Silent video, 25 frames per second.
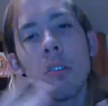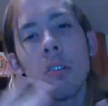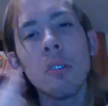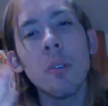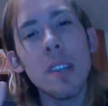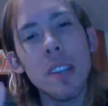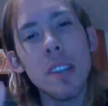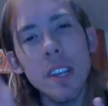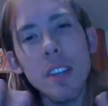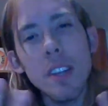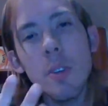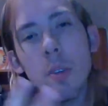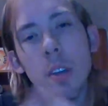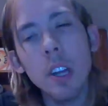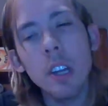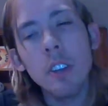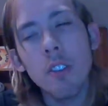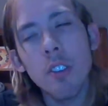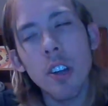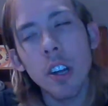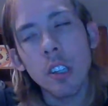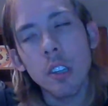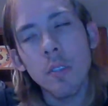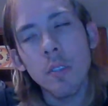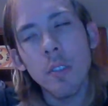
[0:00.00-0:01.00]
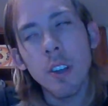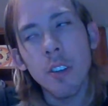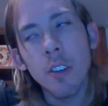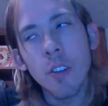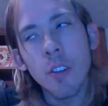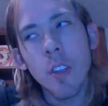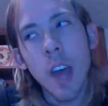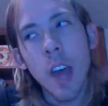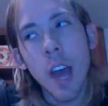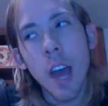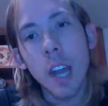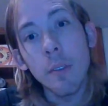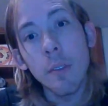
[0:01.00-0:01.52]
So I did do an introductory video to
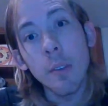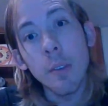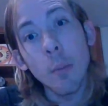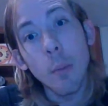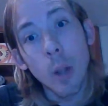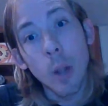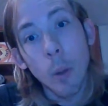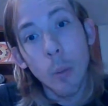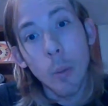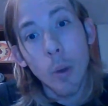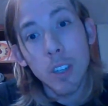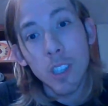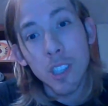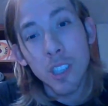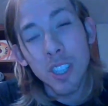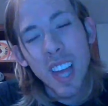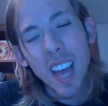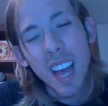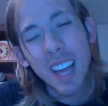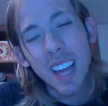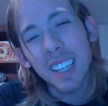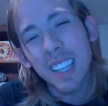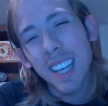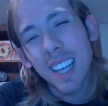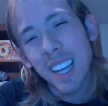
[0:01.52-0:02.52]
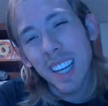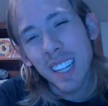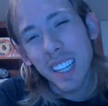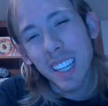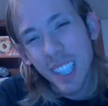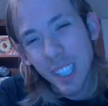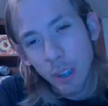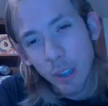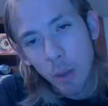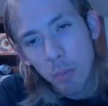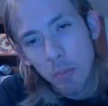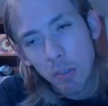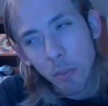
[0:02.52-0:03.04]
that if you want to watch that and kind of
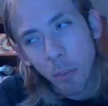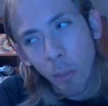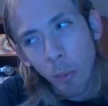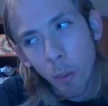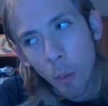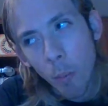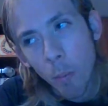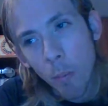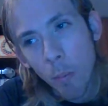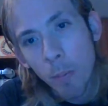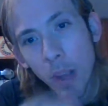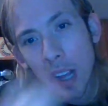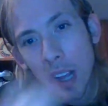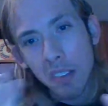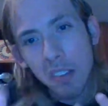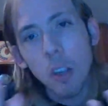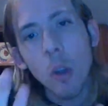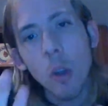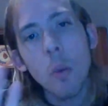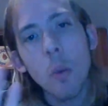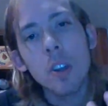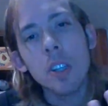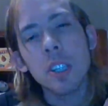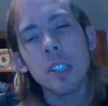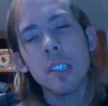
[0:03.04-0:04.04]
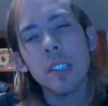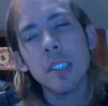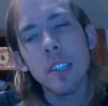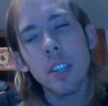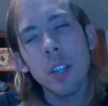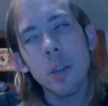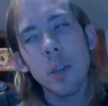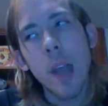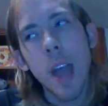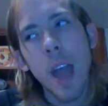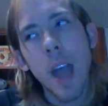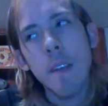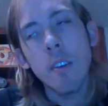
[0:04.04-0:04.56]
clear up some basic questions that
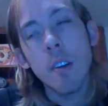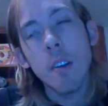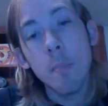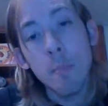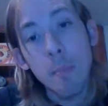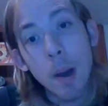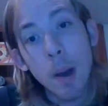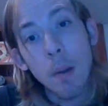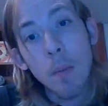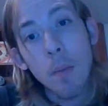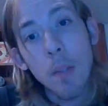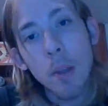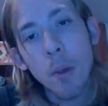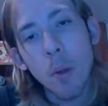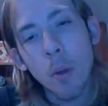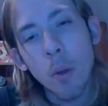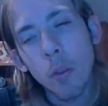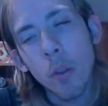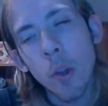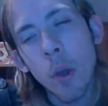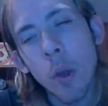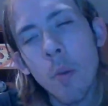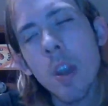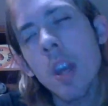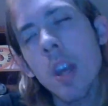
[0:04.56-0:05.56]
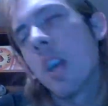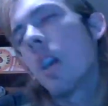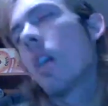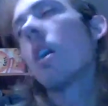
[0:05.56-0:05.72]
you have about the North Node.